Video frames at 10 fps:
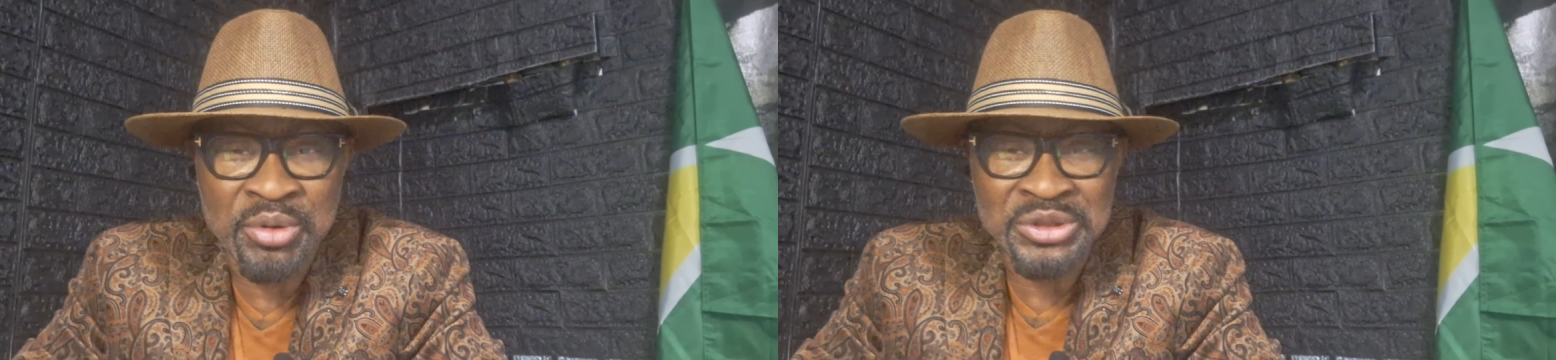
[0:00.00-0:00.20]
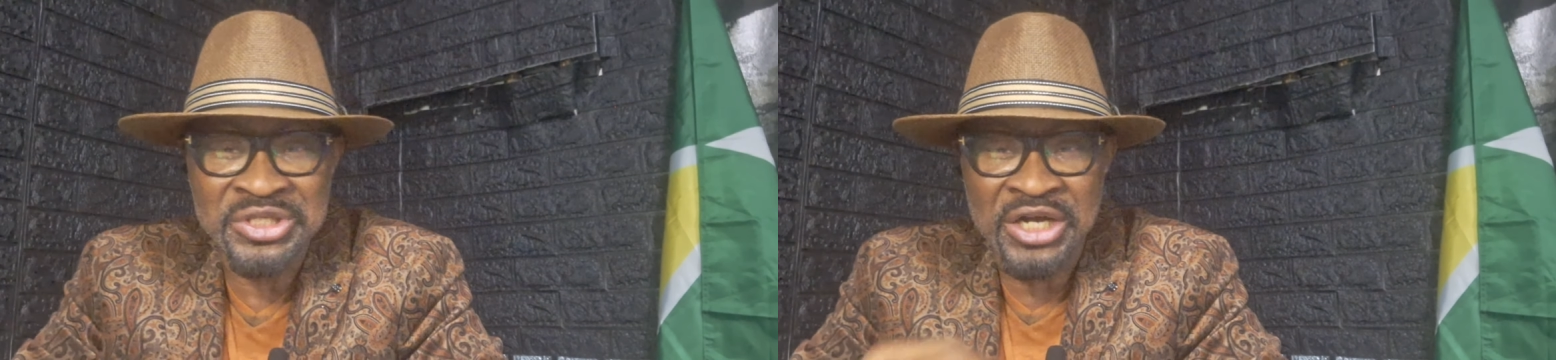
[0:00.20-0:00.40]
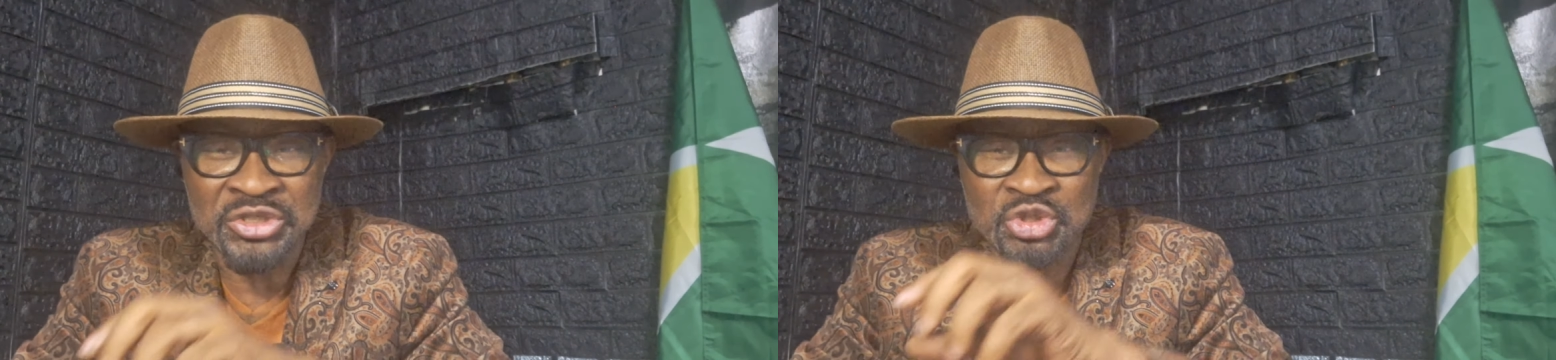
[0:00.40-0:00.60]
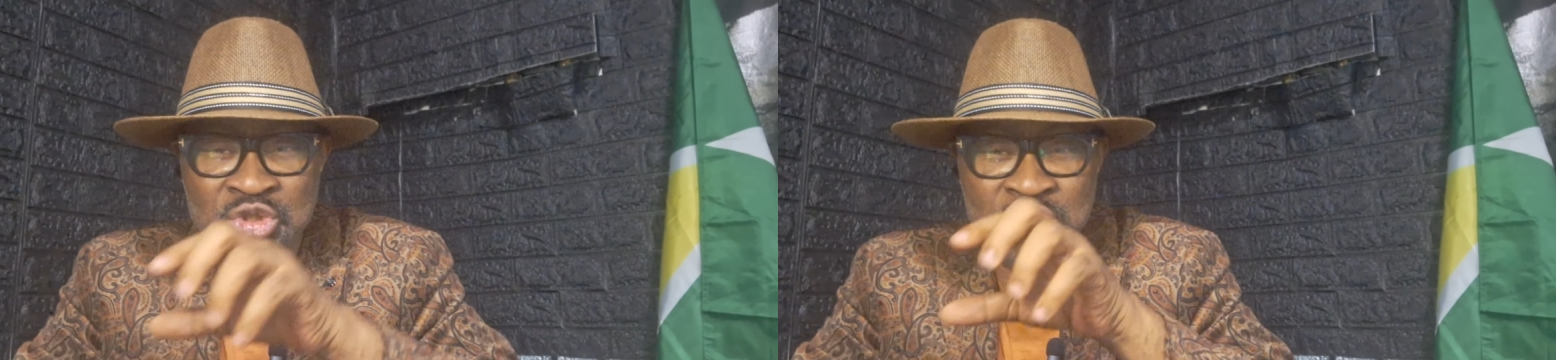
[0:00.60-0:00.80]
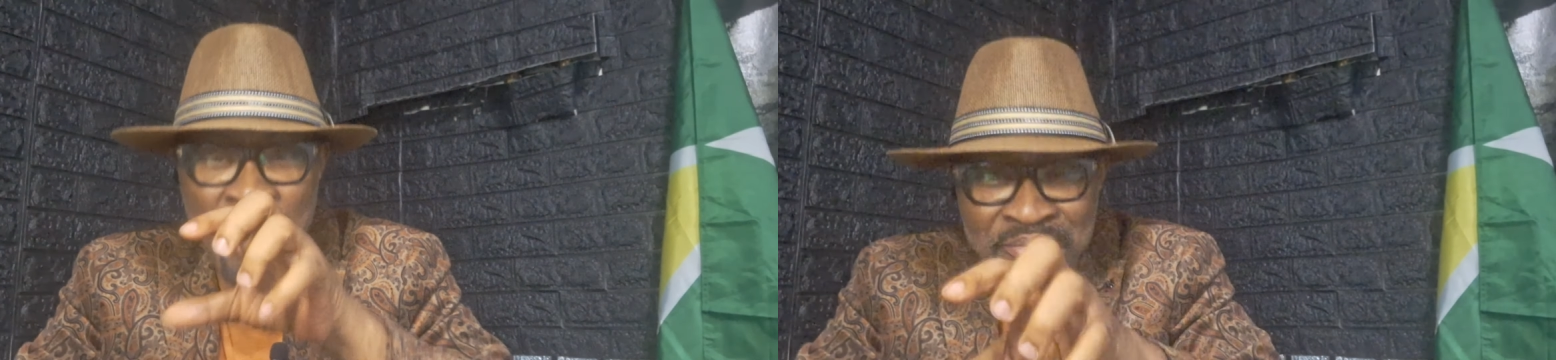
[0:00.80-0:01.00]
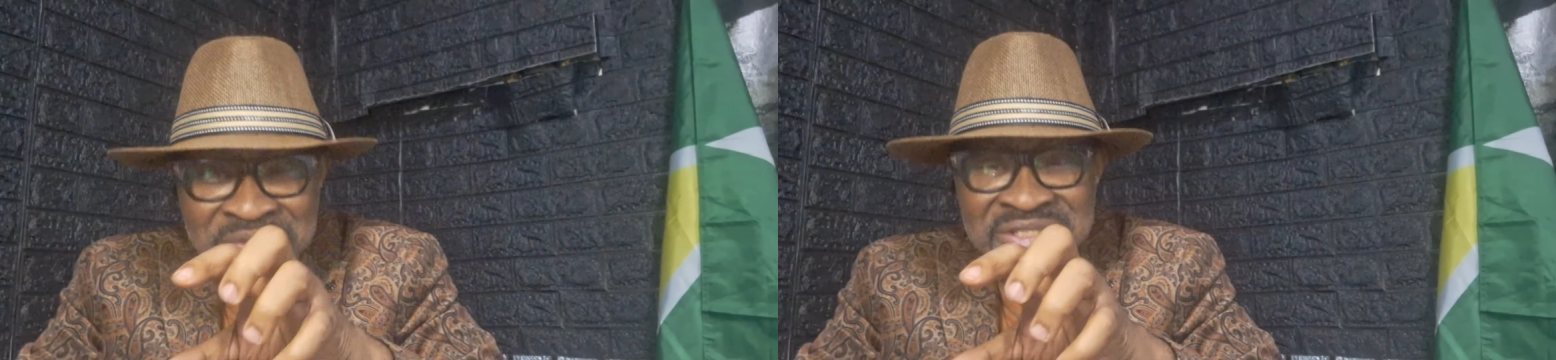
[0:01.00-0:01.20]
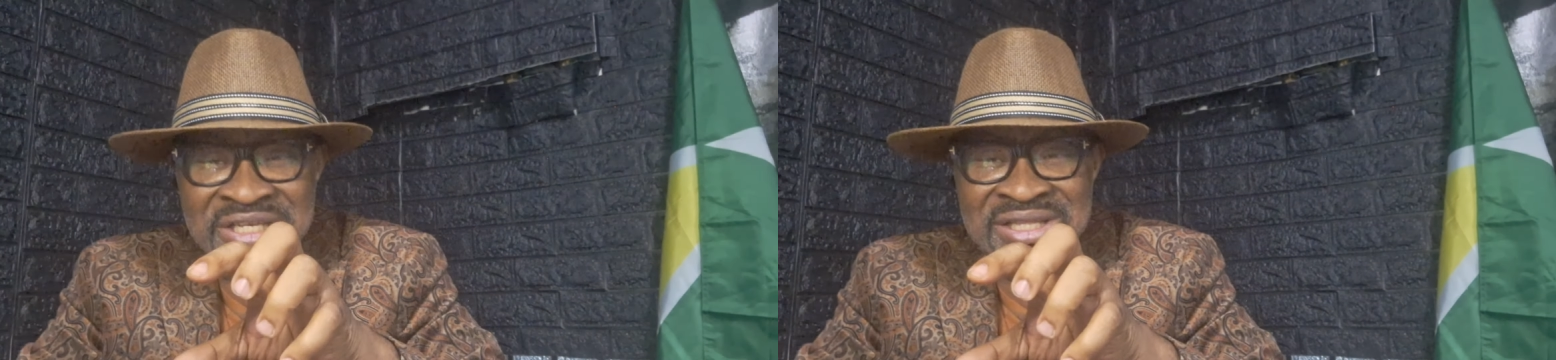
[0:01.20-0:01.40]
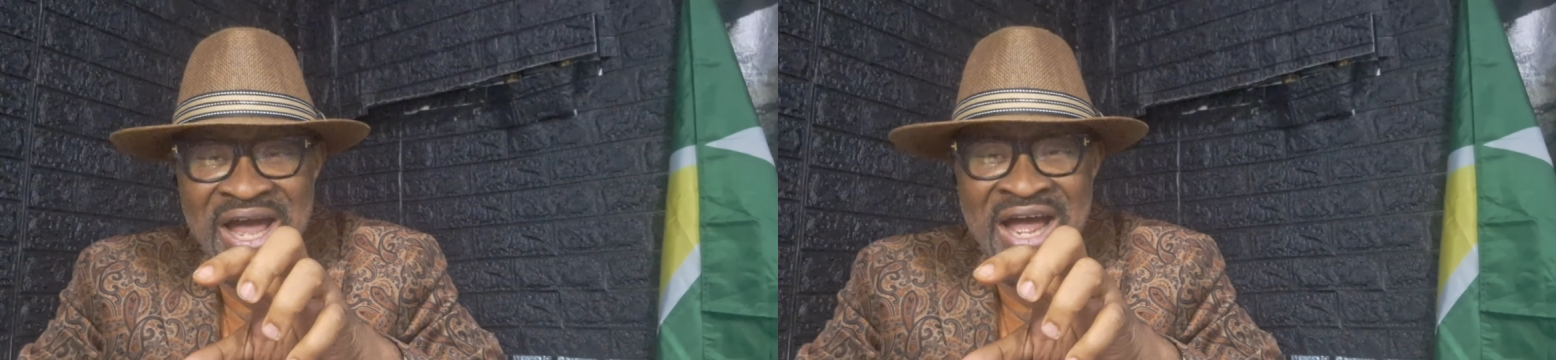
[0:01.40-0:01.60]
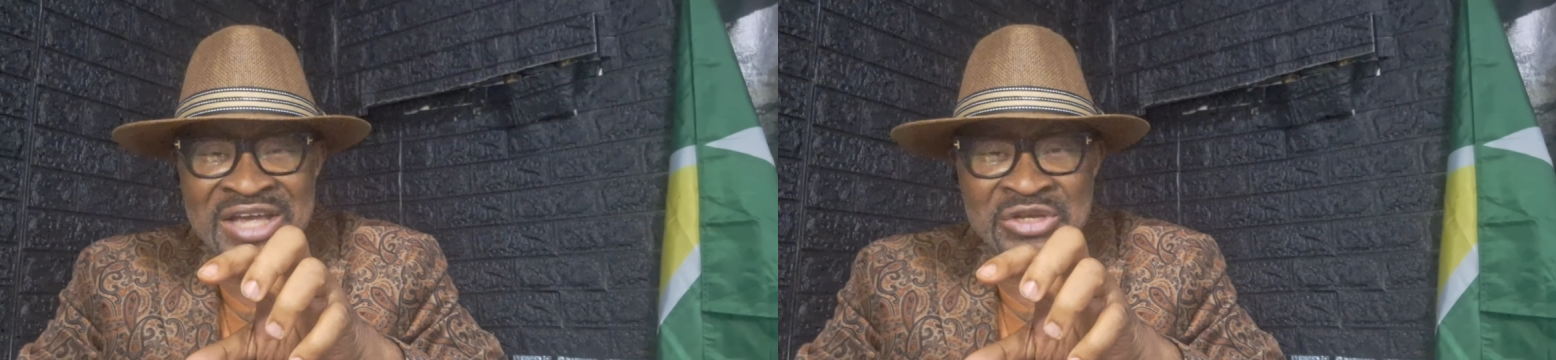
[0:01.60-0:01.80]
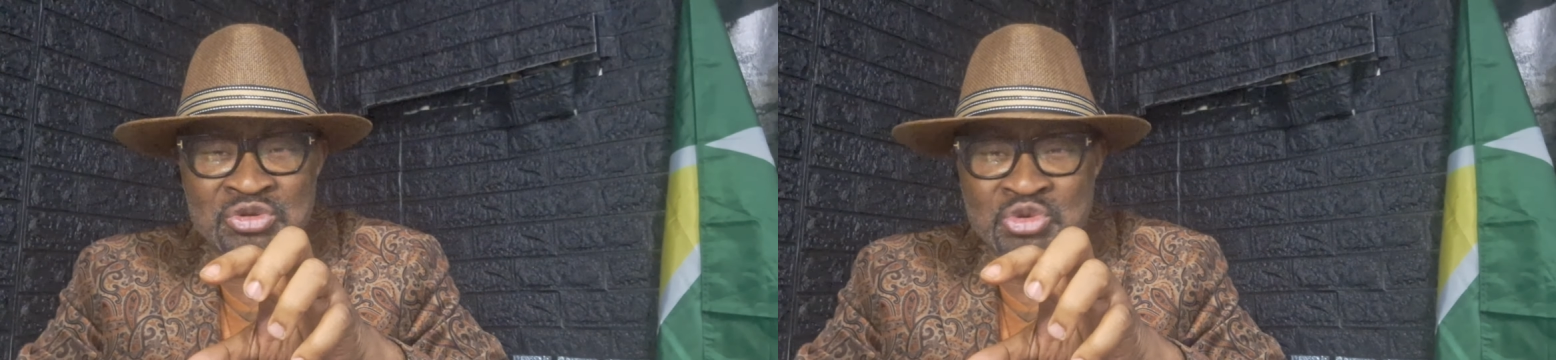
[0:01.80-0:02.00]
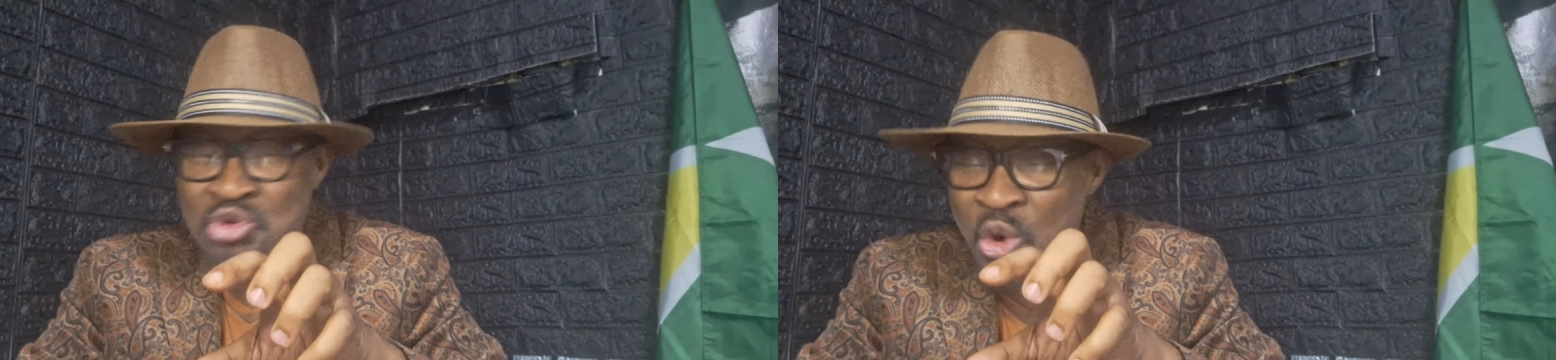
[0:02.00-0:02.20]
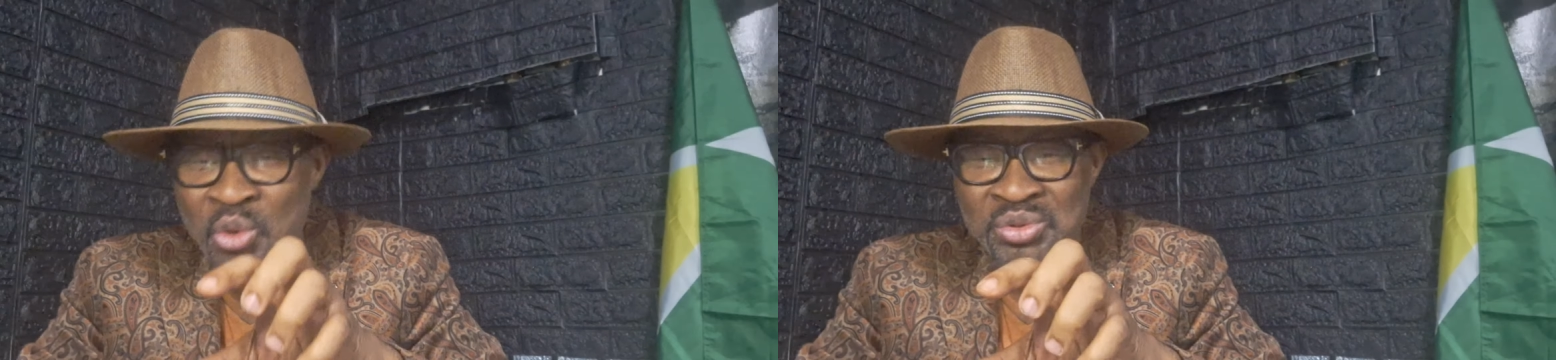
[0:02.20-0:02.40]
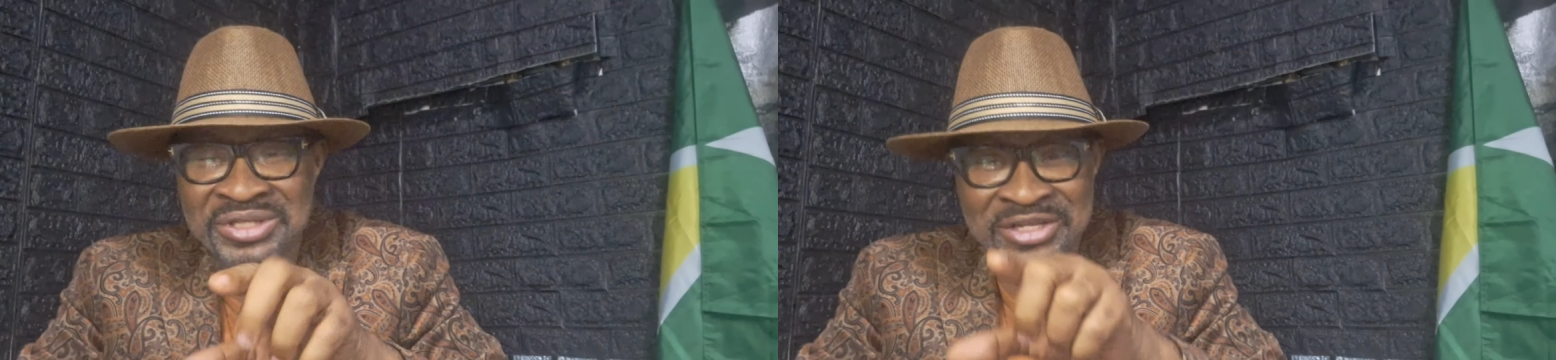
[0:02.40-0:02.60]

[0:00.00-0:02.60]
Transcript: but there is something I know